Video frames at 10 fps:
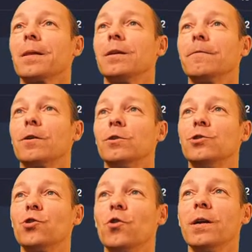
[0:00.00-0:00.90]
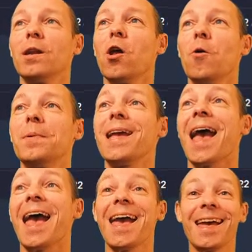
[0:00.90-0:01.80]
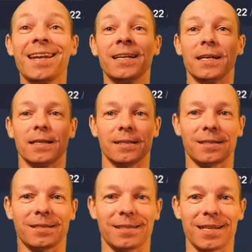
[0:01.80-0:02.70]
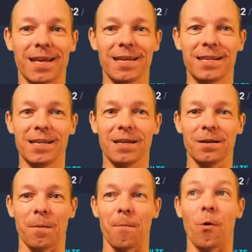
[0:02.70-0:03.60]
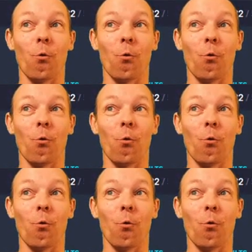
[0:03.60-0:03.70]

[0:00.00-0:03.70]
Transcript: You've got join lobby and stadium.